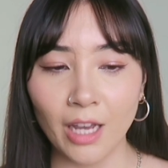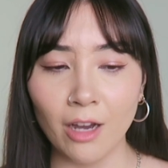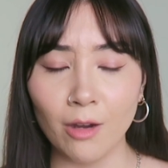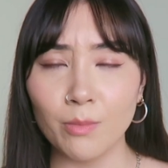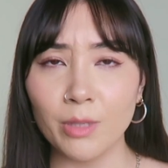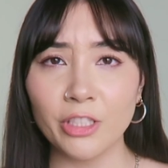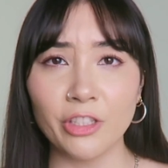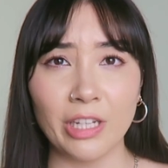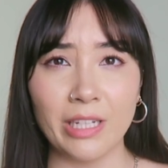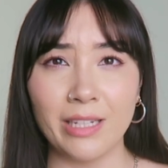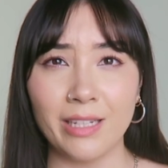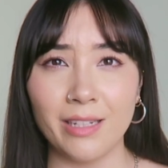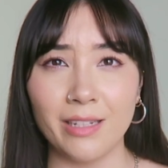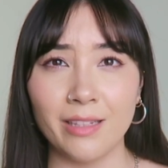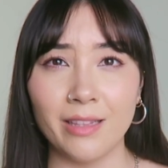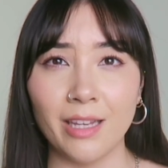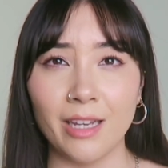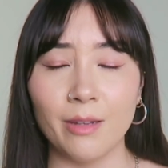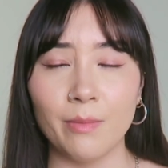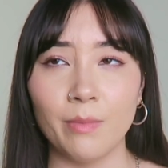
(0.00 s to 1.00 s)
much I
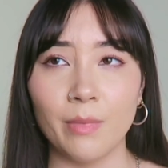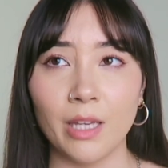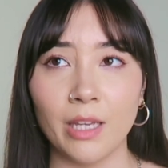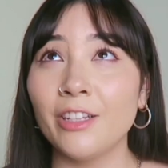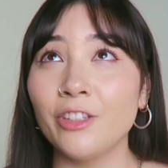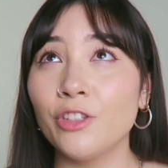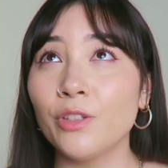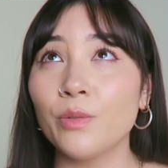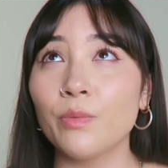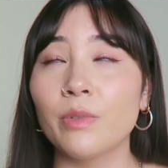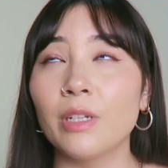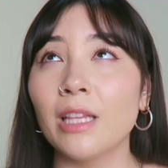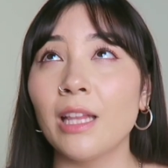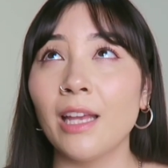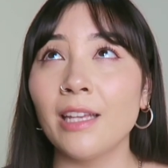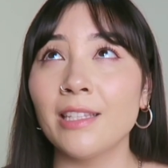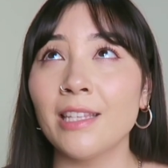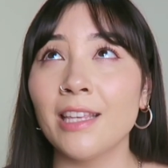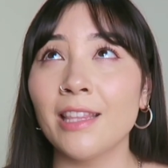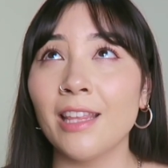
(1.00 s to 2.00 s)
needed them, and just
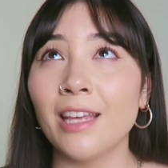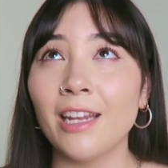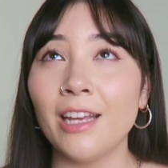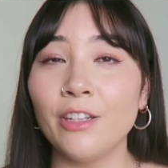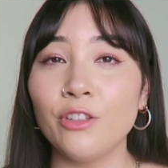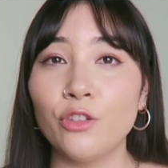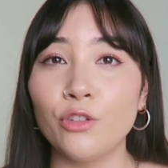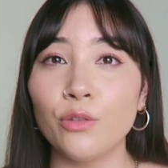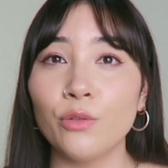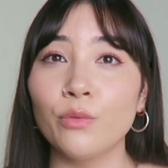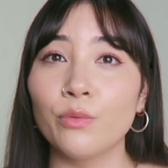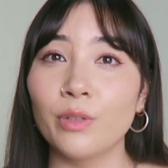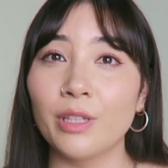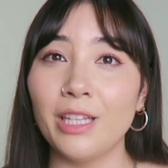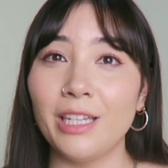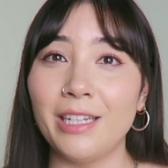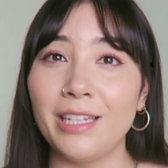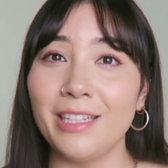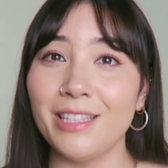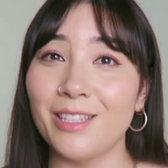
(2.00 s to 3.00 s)
realizing that I do
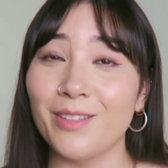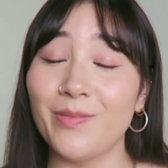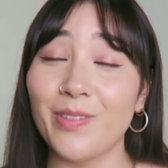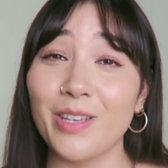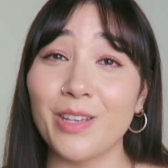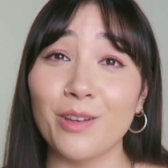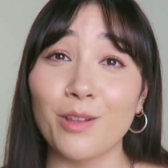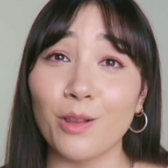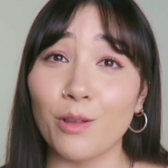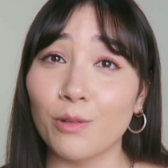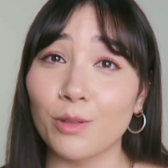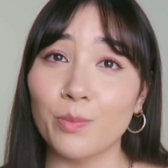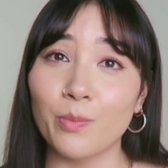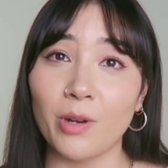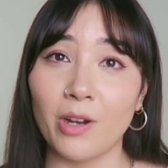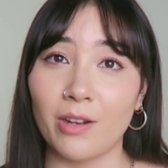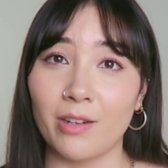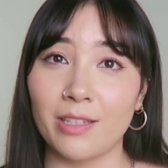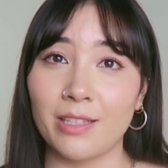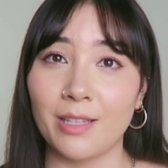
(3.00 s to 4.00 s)
really need to be in close
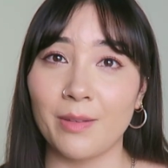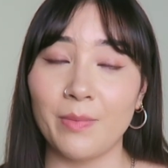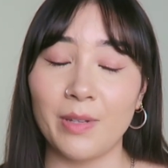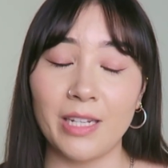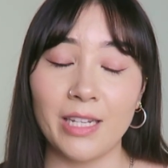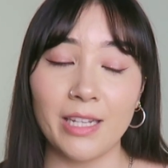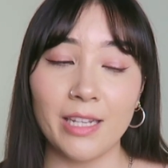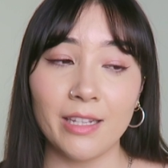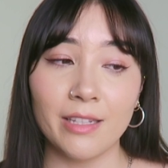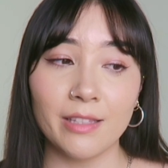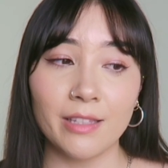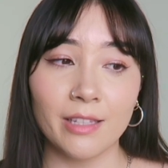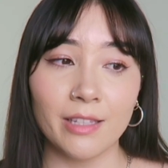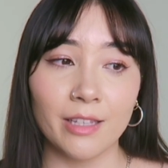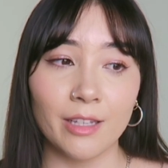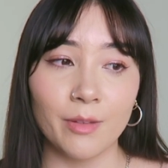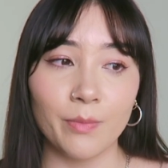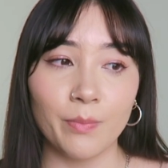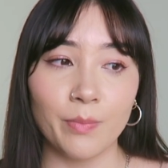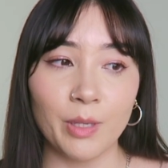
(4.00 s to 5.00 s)
proximity
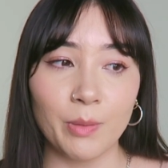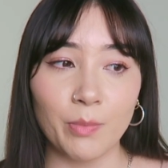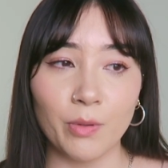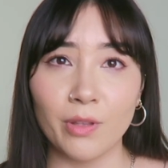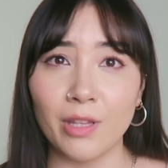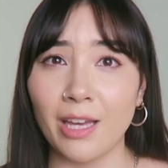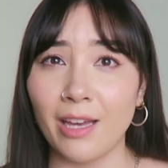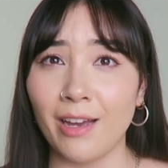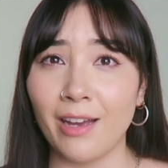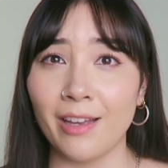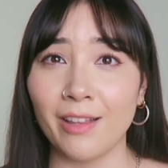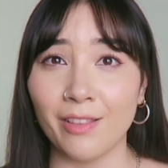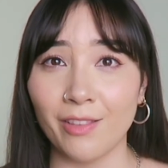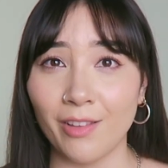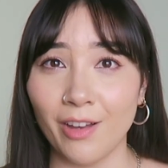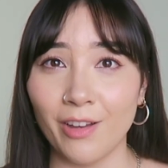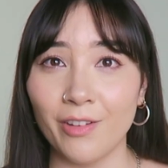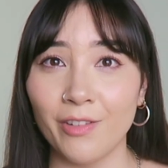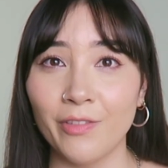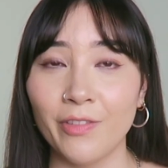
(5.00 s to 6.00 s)
to people that I
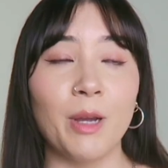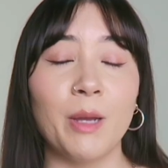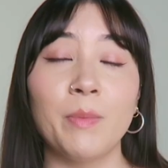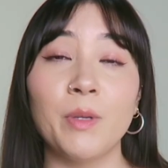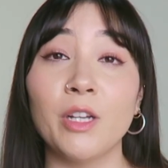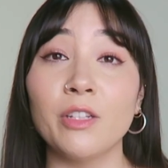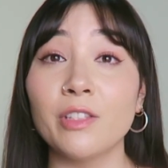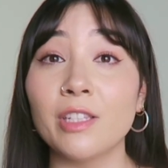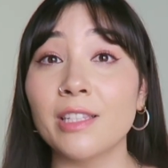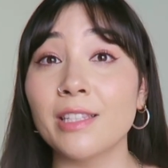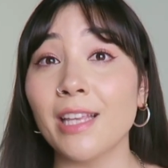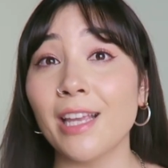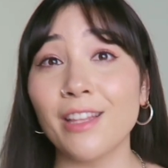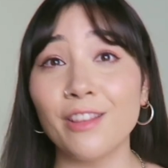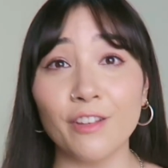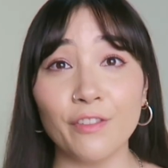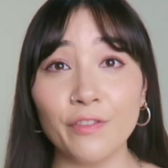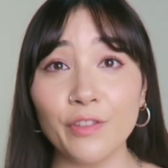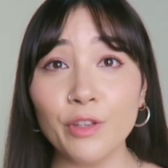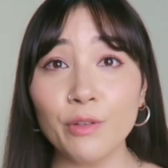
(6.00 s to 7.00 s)
love. I'm not to say in
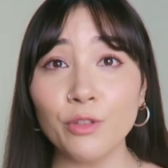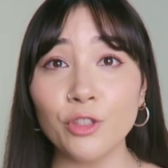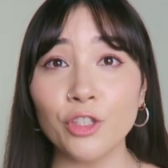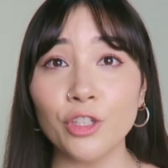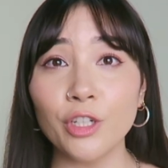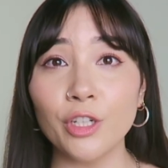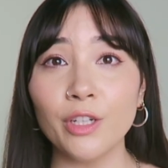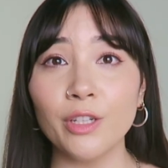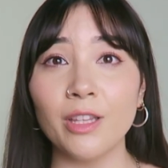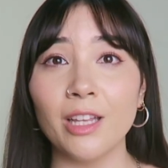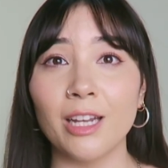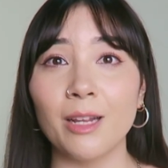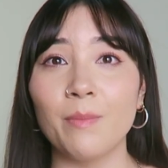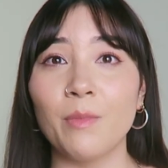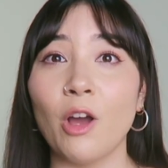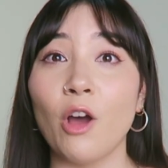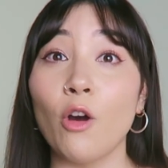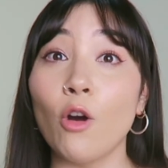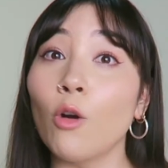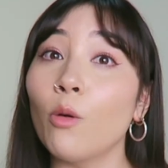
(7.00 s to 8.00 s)
the future that I'm
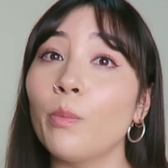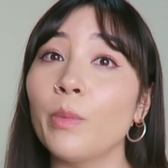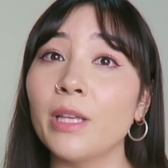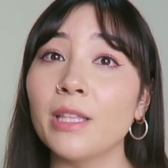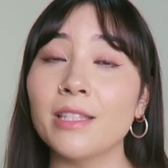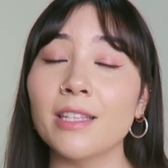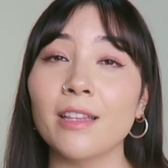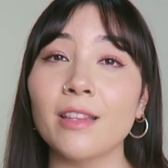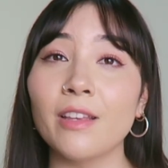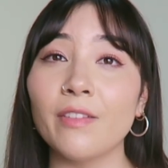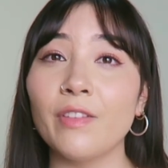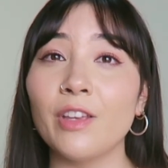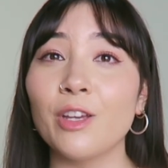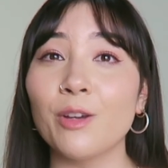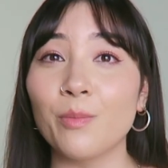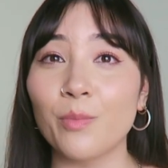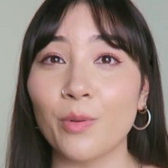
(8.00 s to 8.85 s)
not open to living